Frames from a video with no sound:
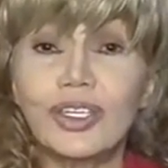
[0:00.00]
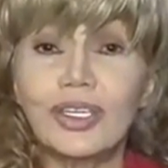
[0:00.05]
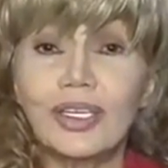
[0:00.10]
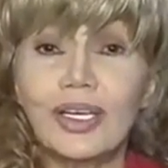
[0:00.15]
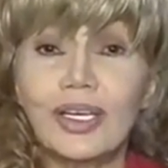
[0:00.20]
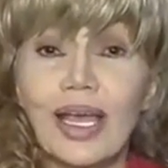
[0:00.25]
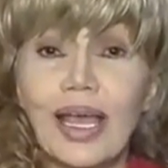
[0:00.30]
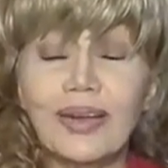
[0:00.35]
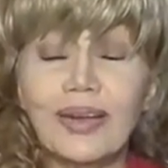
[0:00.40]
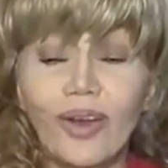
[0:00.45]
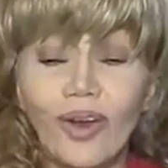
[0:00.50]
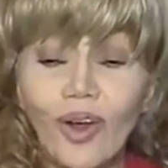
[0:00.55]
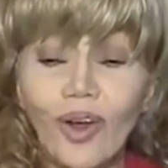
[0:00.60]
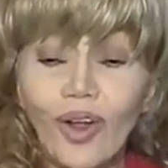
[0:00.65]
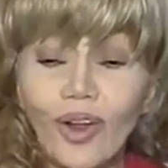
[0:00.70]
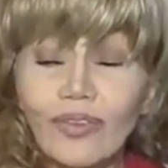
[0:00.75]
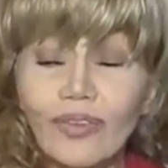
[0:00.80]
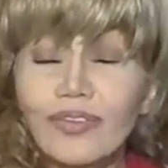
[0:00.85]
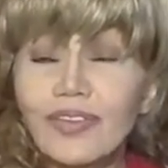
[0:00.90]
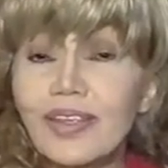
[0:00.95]
And
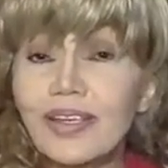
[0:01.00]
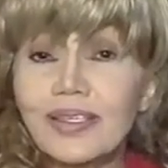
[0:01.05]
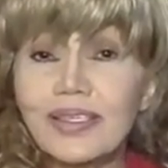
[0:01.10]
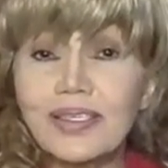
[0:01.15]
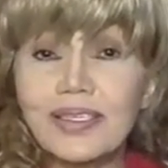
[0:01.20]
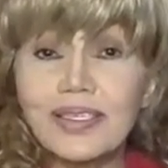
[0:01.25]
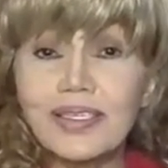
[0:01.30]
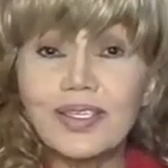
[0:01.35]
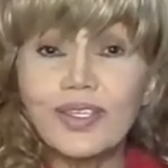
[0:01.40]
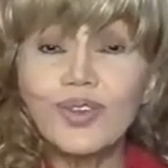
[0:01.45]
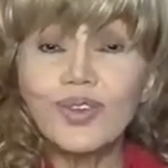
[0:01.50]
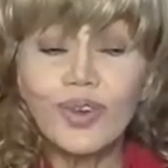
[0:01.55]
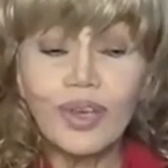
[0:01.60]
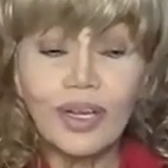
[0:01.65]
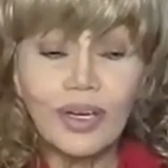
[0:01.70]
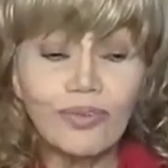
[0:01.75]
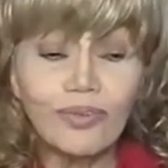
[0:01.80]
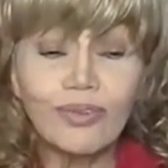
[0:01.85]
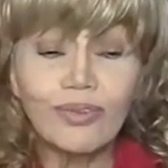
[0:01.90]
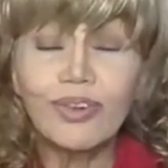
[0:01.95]
all of this you
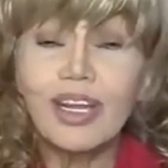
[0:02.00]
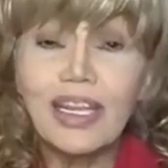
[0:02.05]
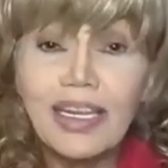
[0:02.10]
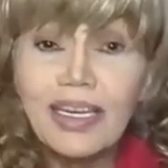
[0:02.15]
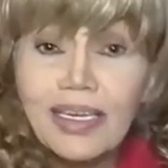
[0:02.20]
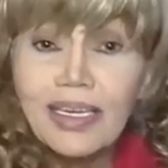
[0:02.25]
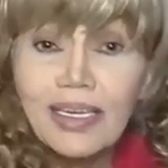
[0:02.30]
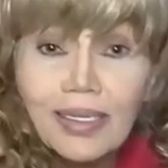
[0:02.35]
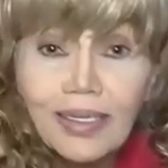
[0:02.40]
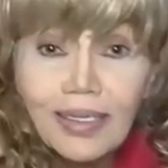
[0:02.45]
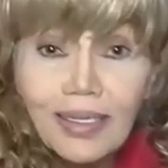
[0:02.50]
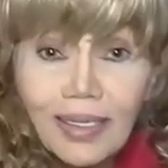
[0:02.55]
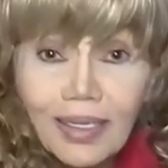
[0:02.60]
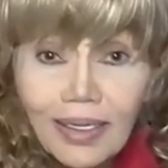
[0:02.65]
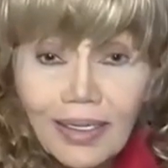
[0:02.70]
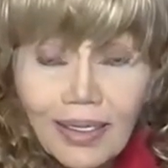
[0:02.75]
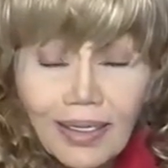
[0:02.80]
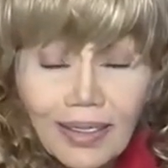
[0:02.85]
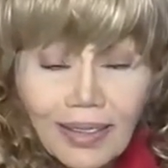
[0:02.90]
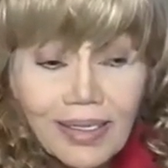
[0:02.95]
can read.
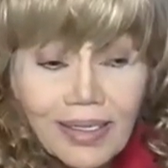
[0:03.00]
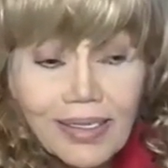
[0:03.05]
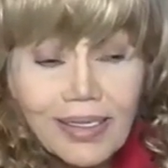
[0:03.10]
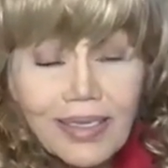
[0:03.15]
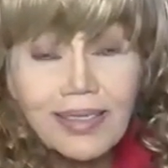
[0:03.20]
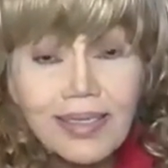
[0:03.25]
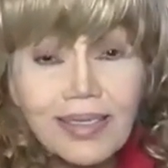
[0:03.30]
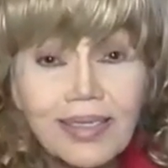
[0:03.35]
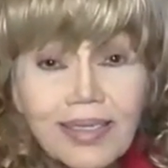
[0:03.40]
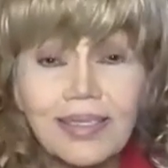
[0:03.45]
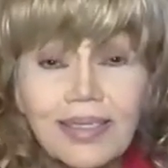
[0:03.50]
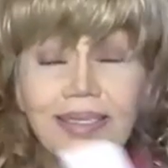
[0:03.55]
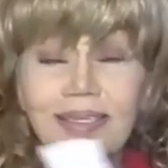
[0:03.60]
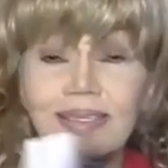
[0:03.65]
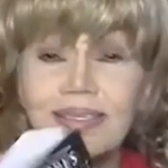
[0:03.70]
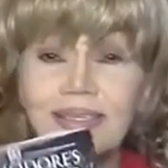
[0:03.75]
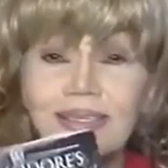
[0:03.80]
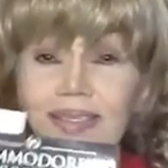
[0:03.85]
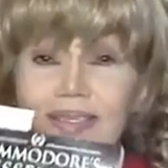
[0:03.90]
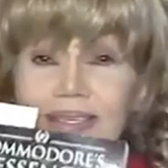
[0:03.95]
This is
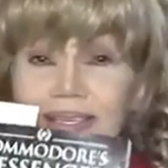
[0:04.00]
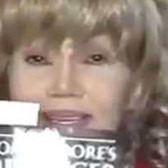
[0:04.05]
this is